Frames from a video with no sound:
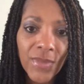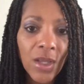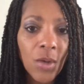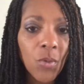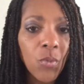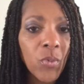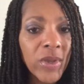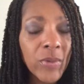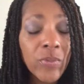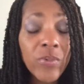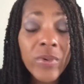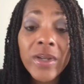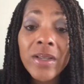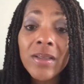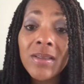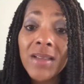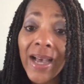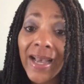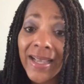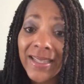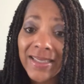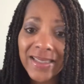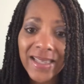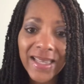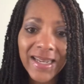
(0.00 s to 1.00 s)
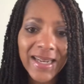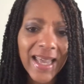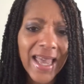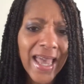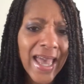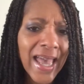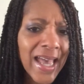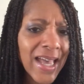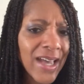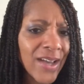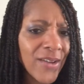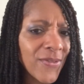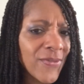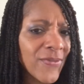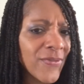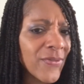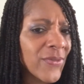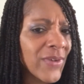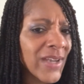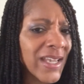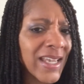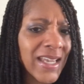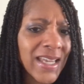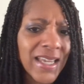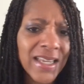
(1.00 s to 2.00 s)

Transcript: We realize that every